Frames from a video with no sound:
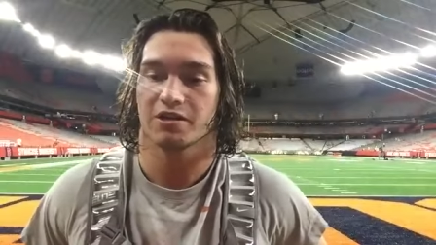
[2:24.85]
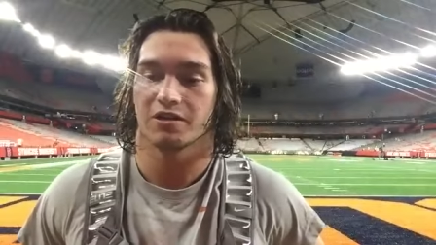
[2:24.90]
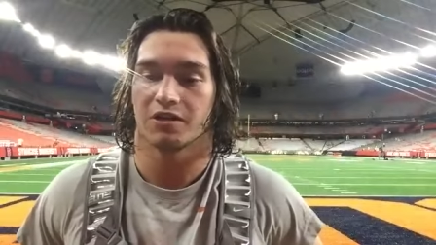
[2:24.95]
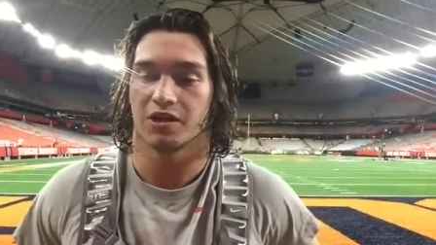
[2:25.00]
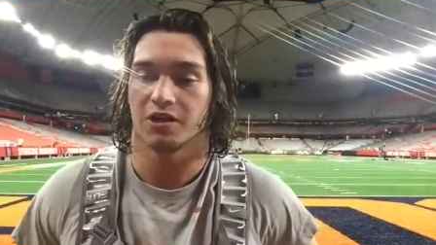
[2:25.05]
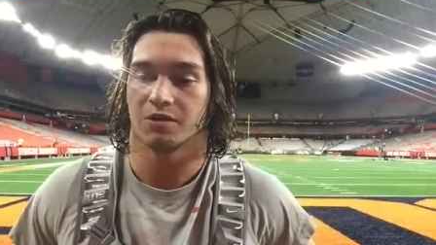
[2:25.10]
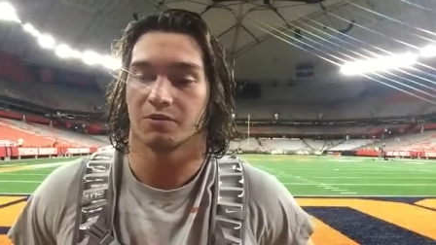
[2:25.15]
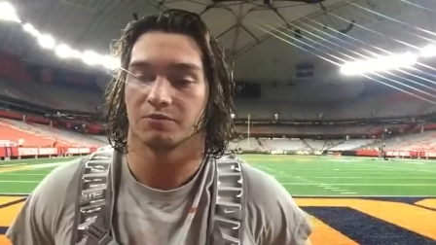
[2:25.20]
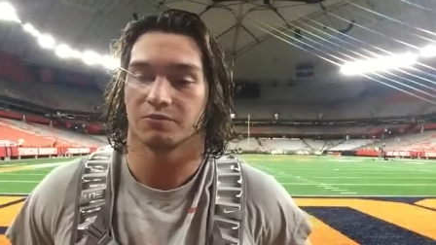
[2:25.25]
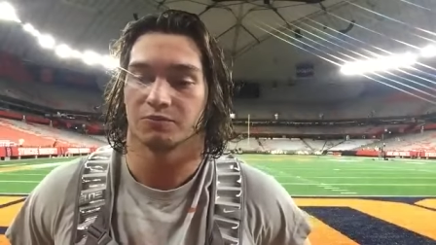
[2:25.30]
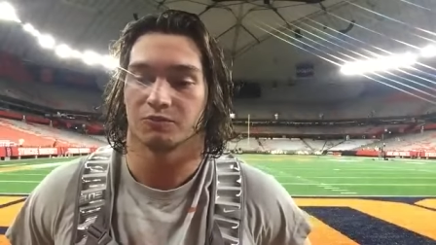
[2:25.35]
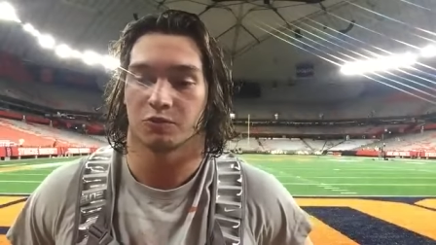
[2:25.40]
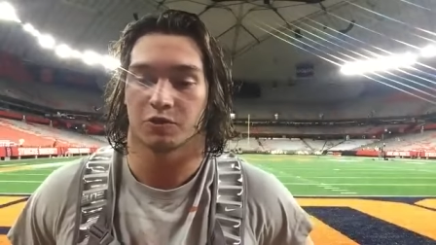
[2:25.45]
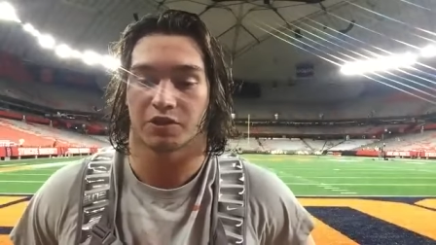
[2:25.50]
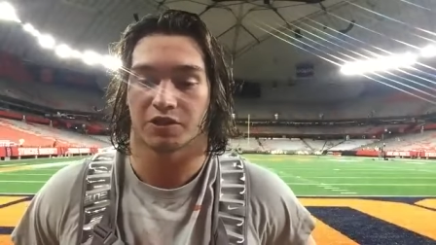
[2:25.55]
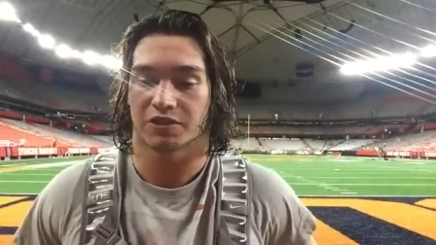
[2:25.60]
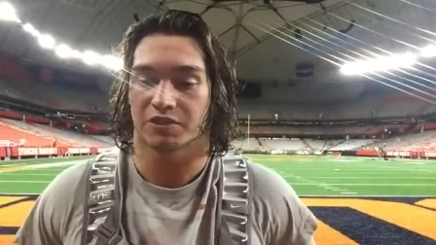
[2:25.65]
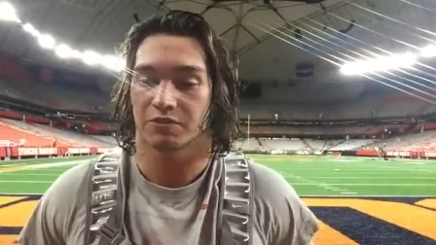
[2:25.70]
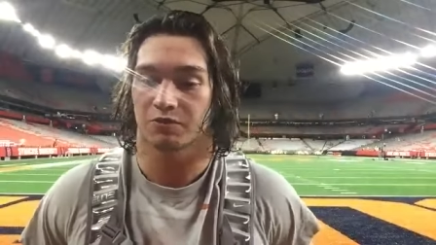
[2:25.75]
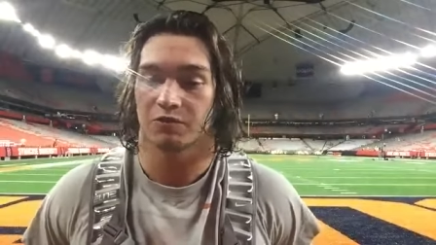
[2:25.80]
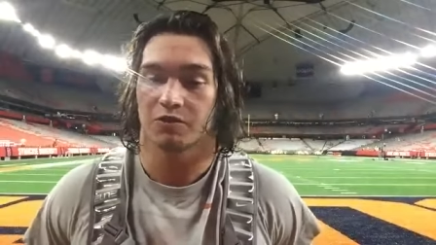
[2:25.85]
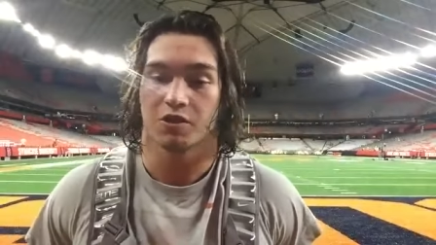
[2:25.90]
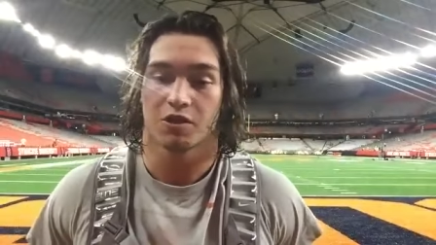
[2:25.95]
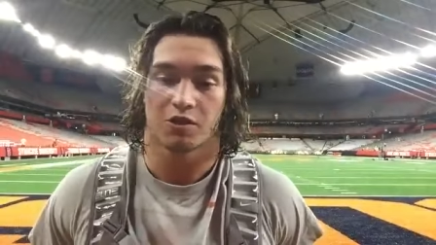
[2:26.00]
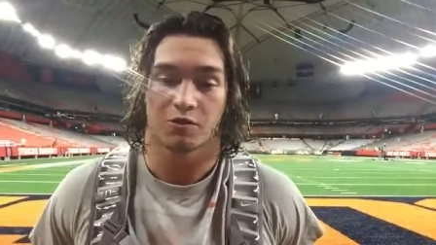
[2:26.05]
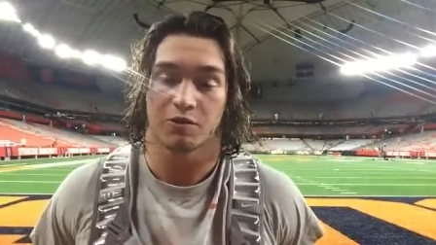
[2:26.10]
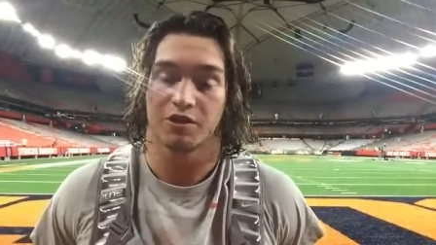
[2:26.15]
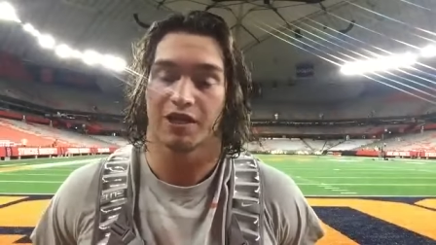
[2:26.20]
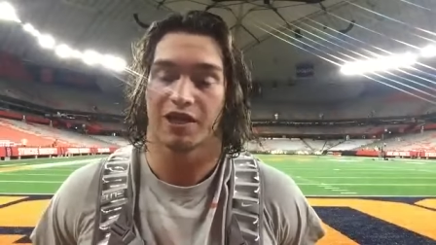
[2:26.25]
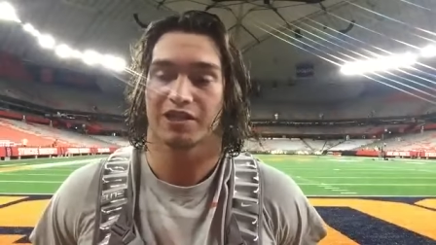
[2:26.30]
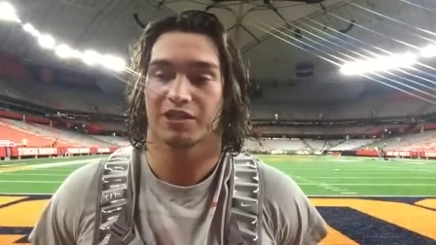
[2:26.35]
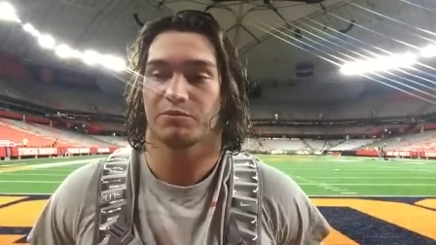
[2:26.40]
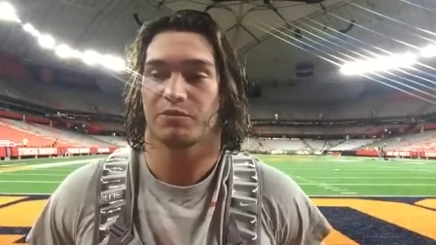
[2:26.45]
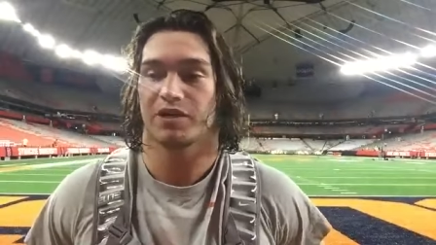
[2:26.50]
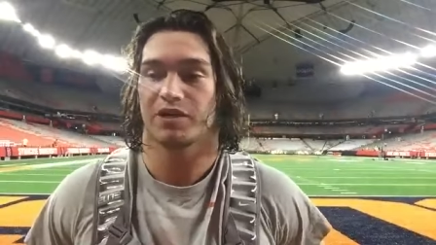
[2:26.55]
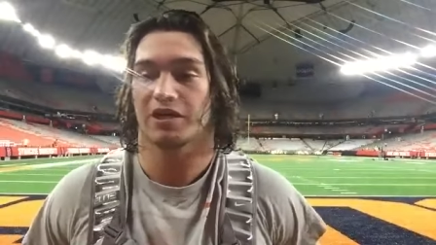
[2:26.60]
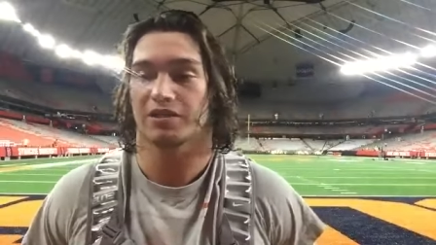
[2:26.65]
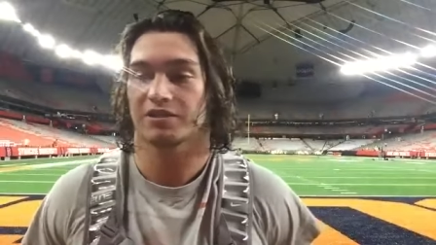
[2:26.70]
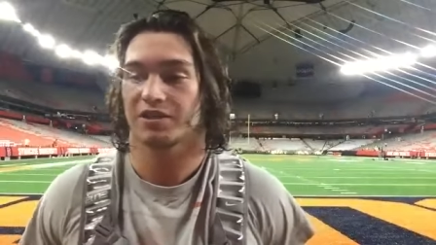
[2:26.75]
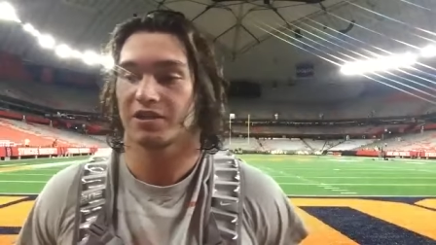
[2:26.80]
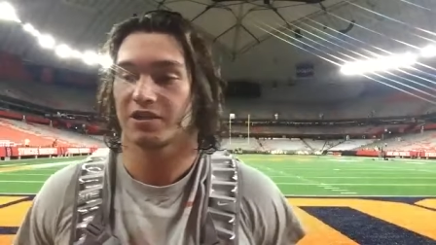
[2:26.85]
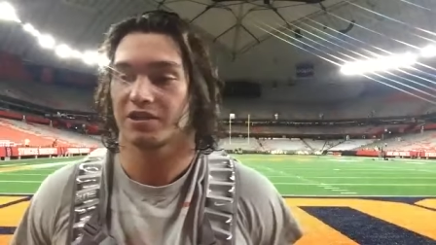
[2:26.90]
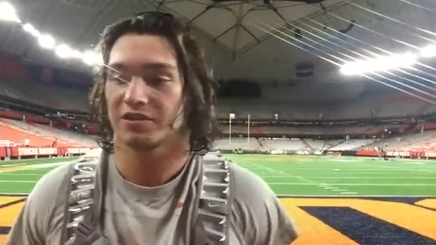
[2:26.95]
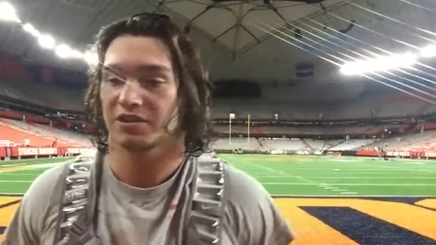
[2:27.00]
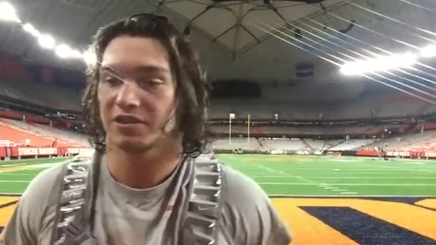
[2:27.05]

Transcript: Um, we're we like to be out there.